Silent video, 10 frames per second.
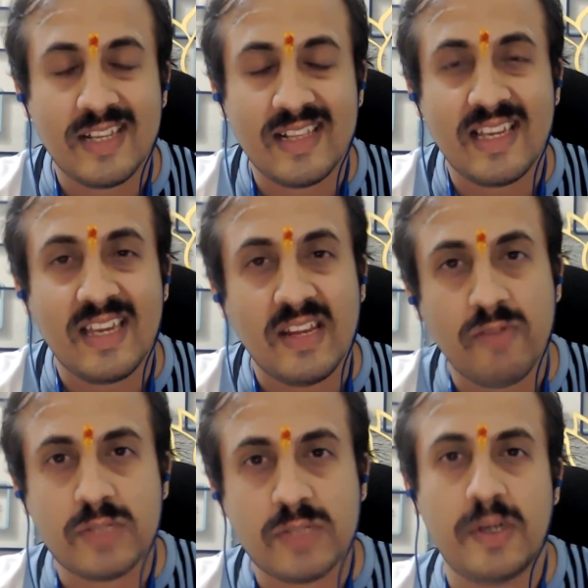then the
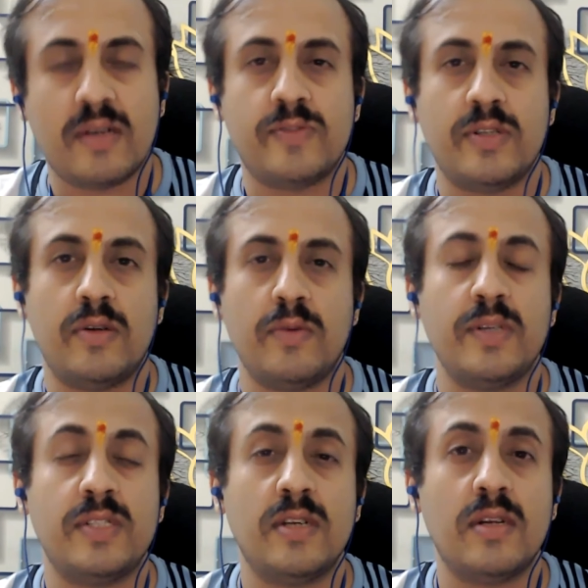investment comes into
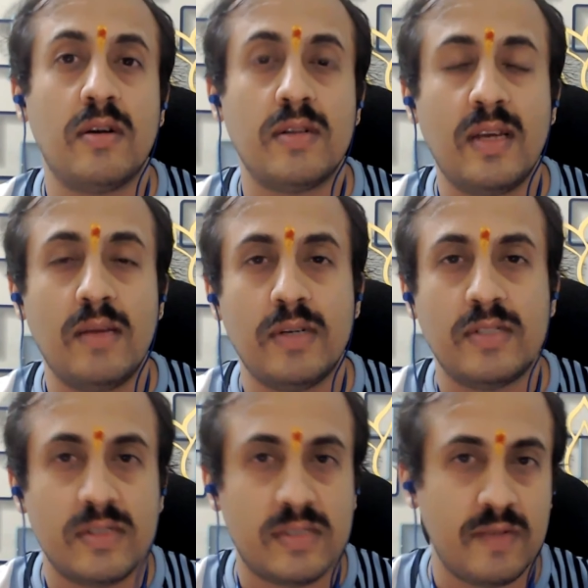picture, not the
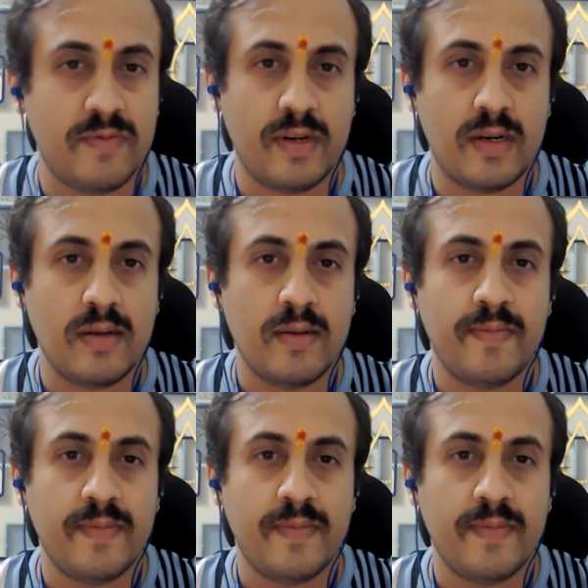emergency fund.